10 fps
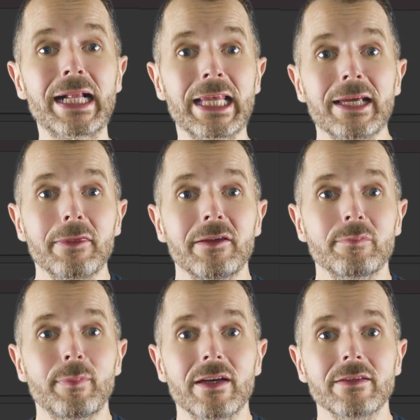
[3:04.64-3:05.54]
click this
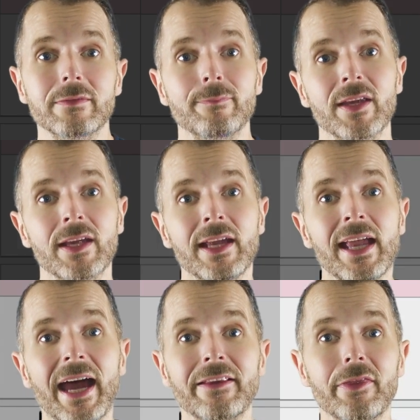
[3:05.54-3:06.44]
button,
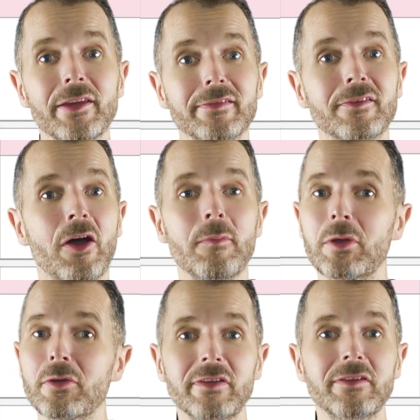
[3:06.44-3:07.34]
and at this time
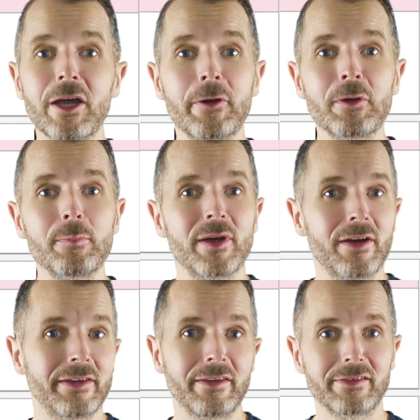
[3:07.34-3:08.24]
lots is going on
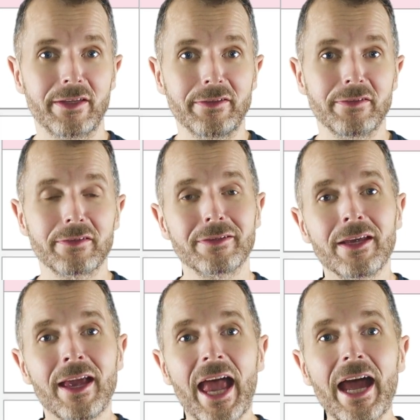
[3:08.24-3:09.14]
behind the scenes.
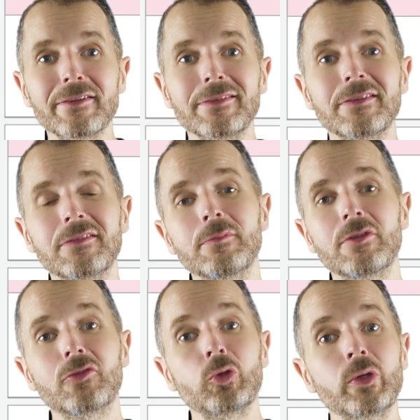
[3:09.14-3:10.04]
Our systems
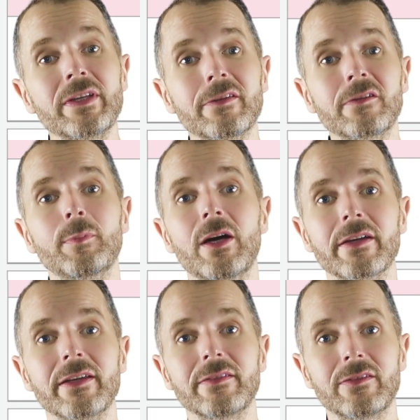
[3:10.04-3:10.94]
are talking to
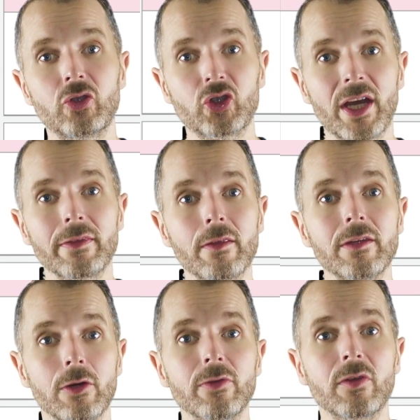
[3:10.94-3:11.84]
SmartKits to check that
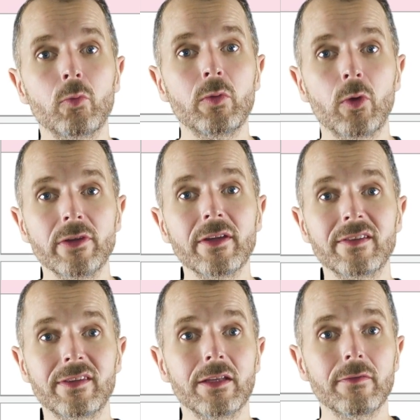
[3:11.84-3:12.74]
the odds that we want are
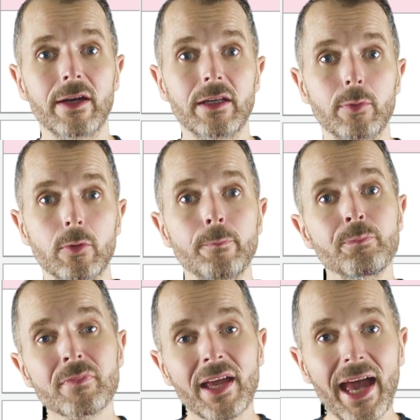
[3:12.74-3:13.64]
still available
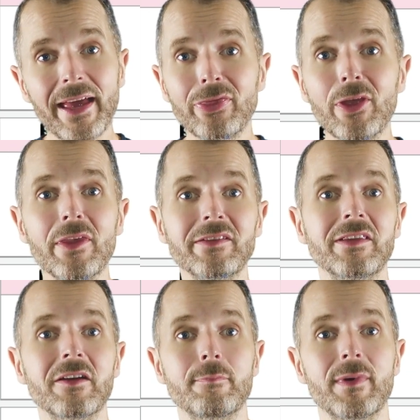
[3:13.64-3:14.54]
and that there's
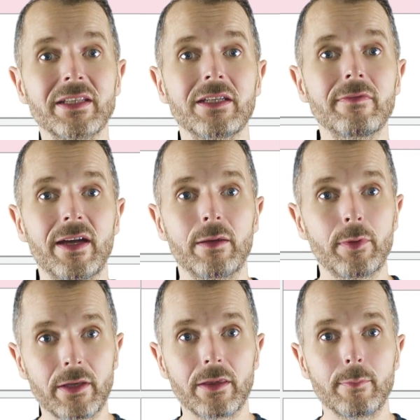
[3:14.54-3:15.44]
enough money
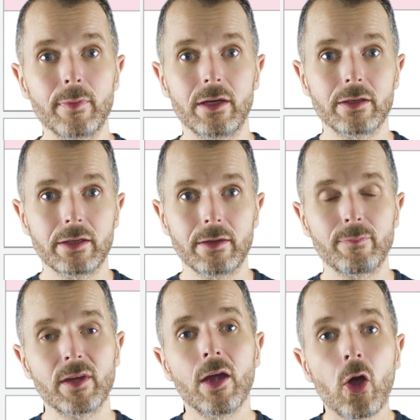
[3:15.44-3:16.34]
available in the market.
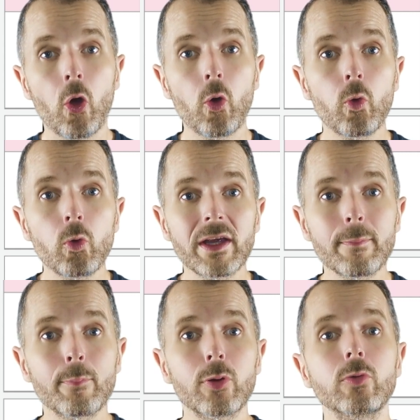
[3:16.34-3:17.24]
All
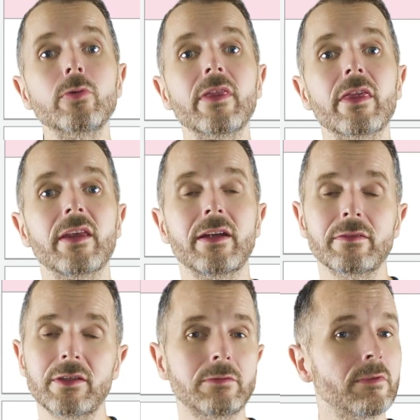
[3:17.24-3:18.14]
important
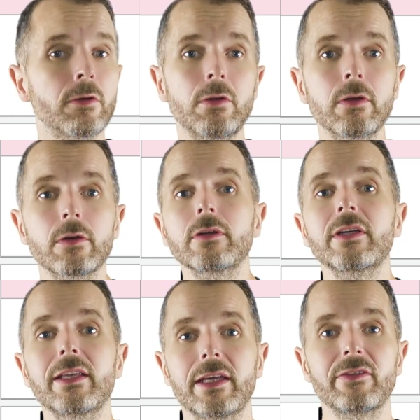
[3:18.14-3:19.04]
things that you no
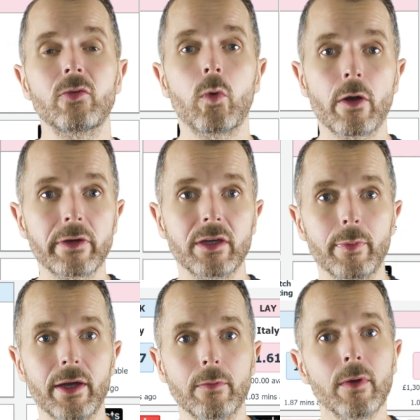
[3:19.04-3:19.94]
longer need to worry
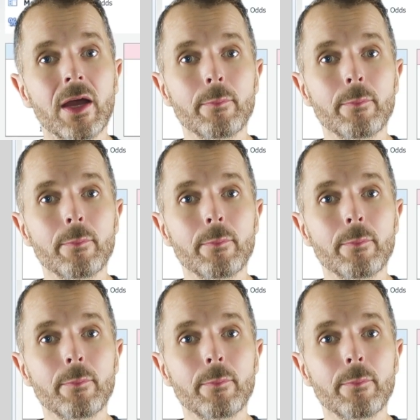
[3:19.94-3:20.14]
about